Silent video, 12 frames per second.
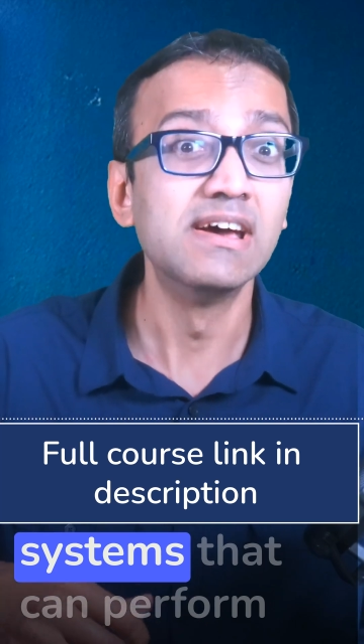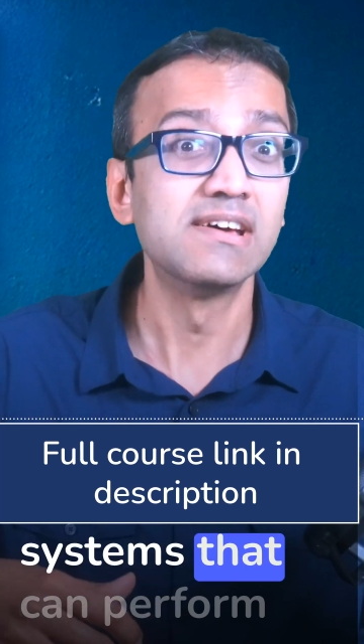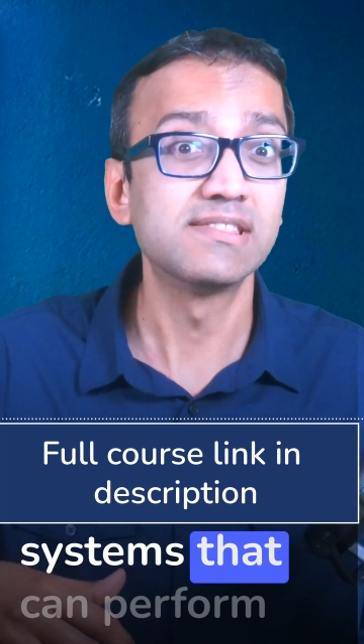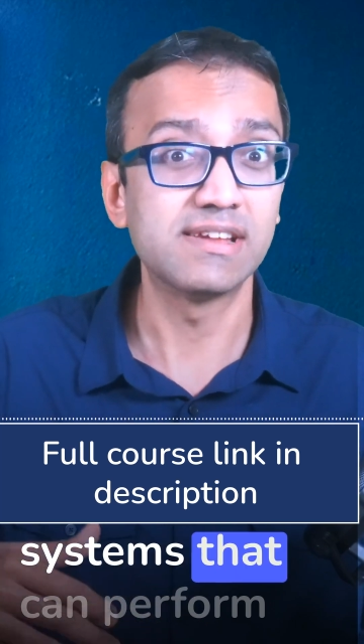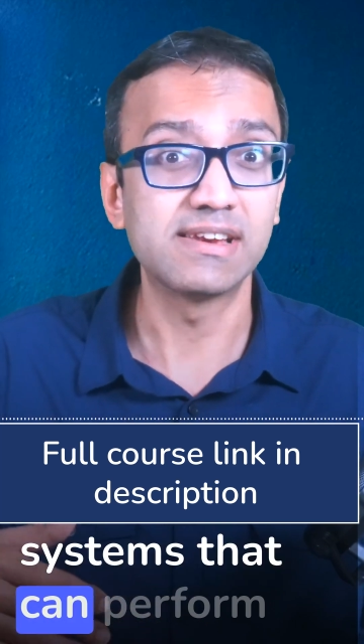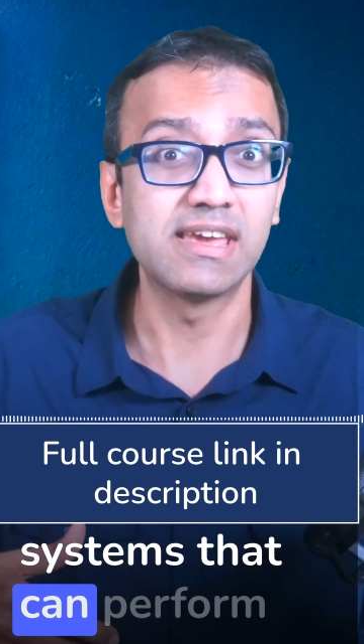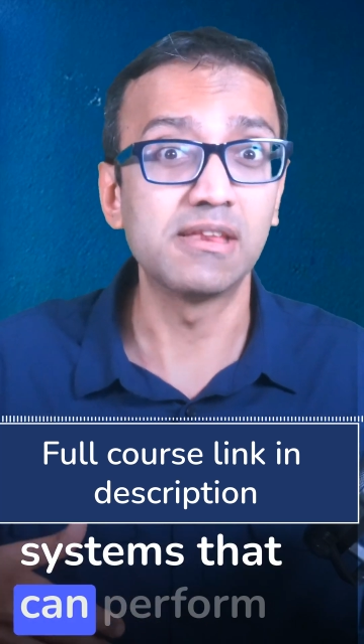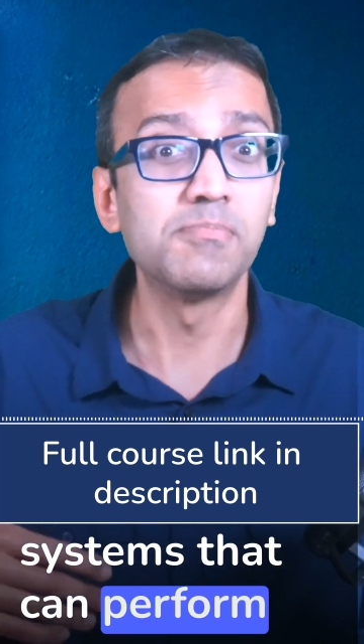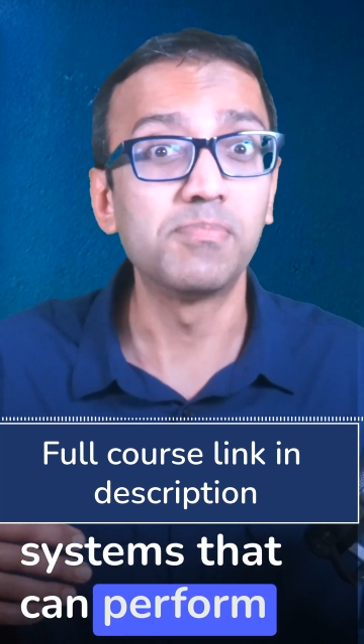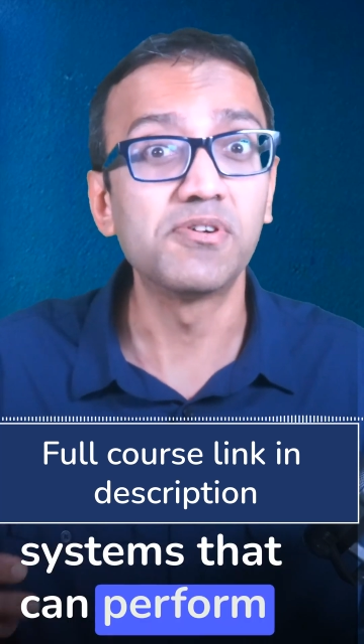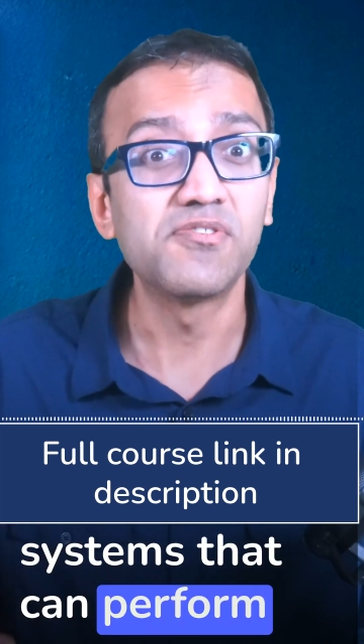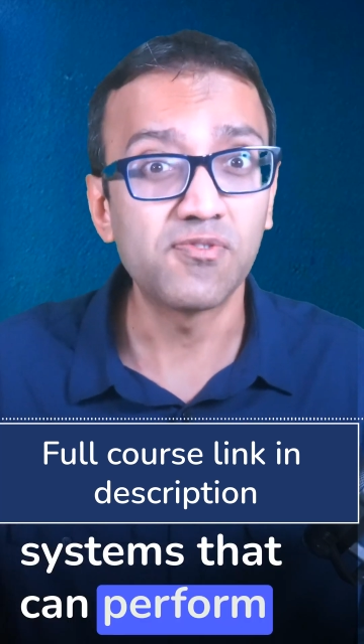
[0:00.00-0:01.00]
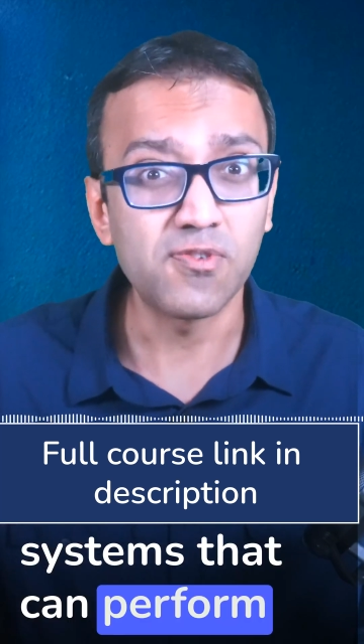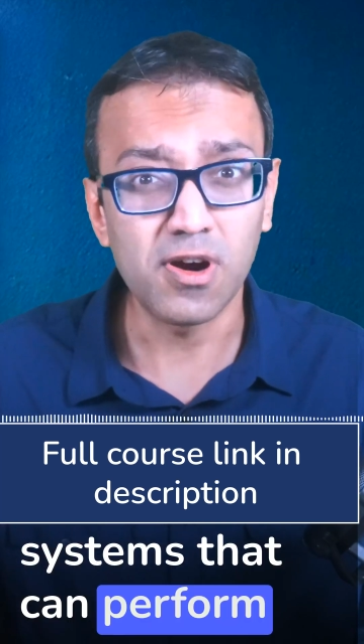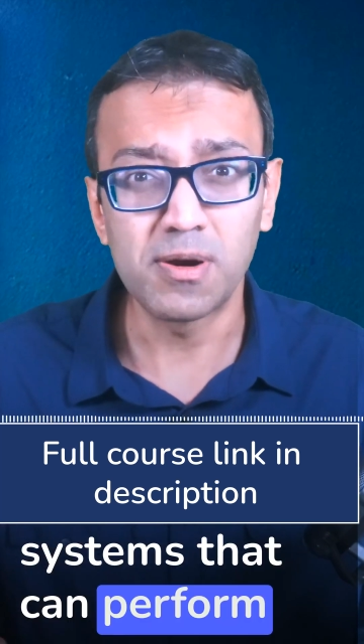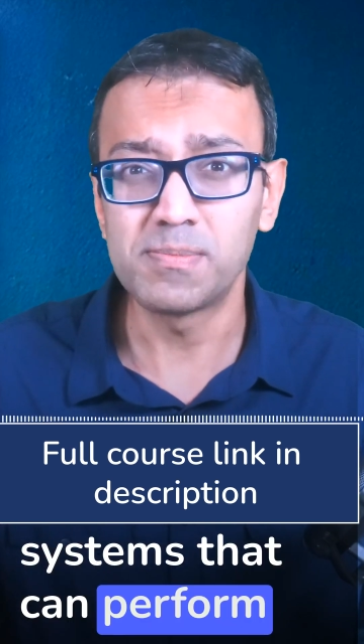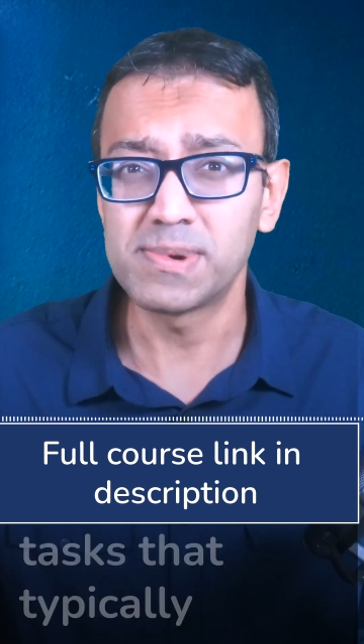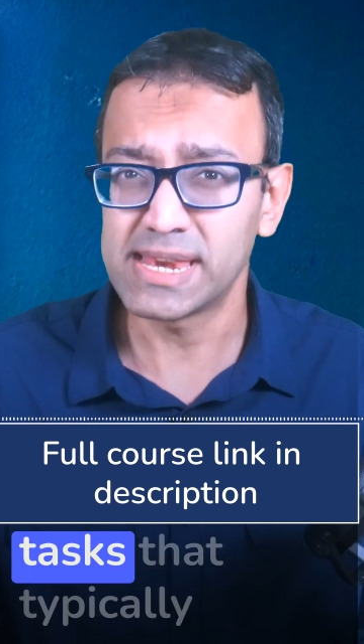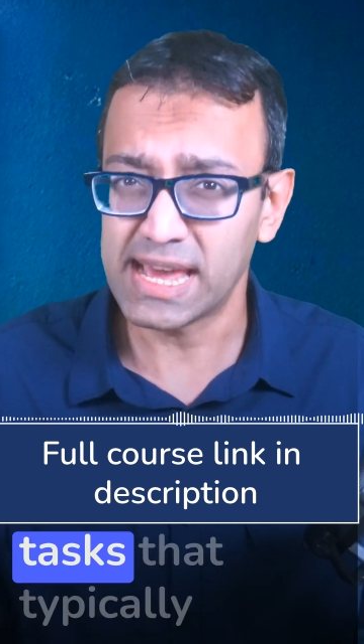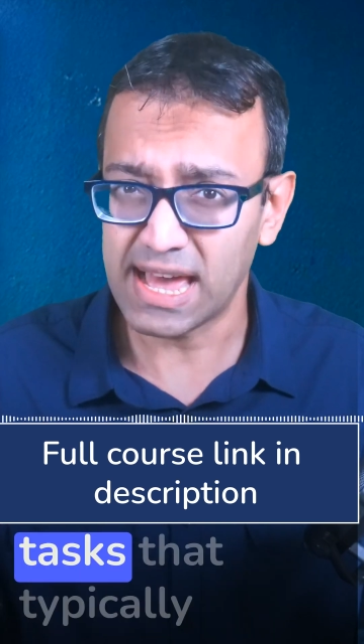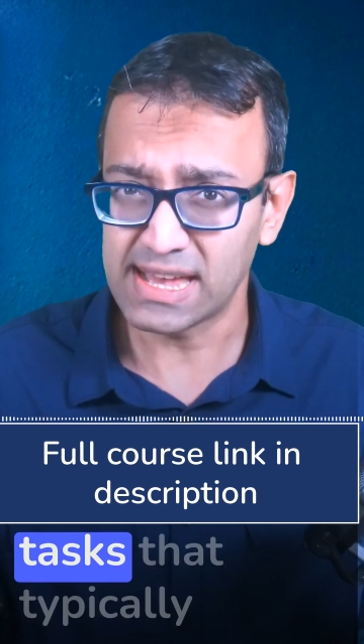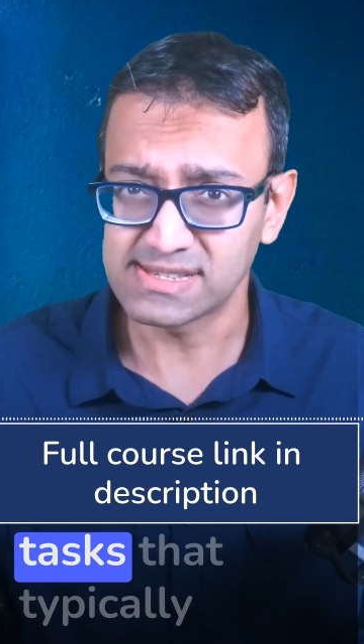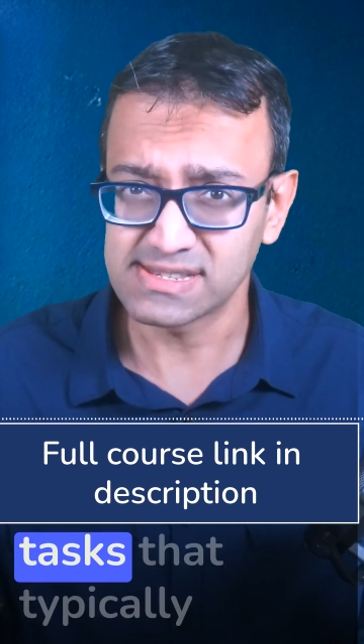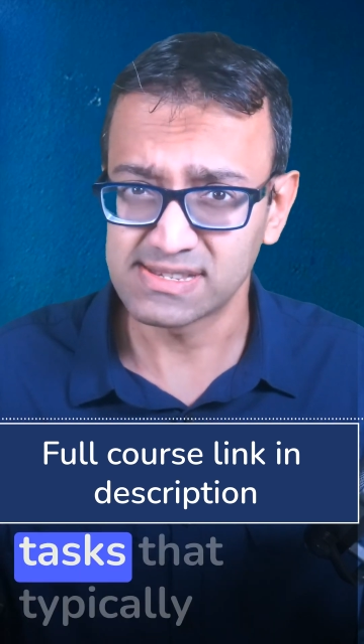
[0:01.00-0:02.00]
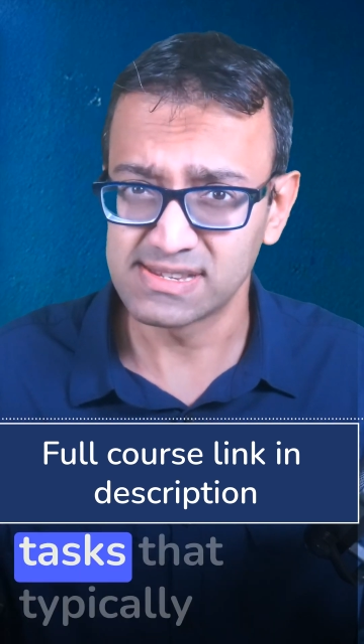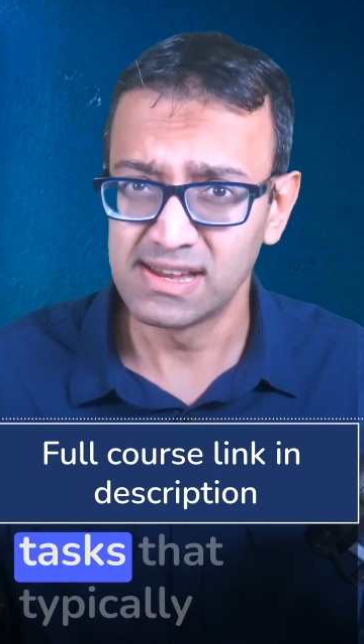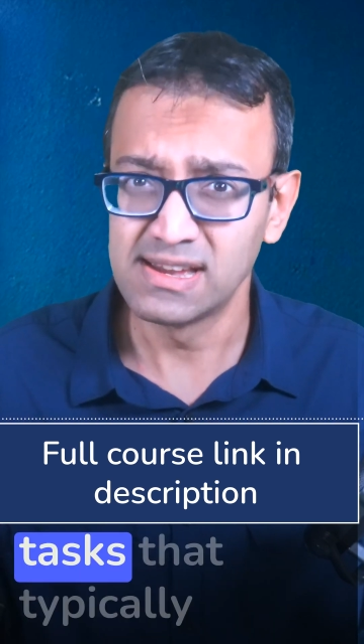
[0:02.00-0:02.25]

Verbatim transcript: that can perform tasks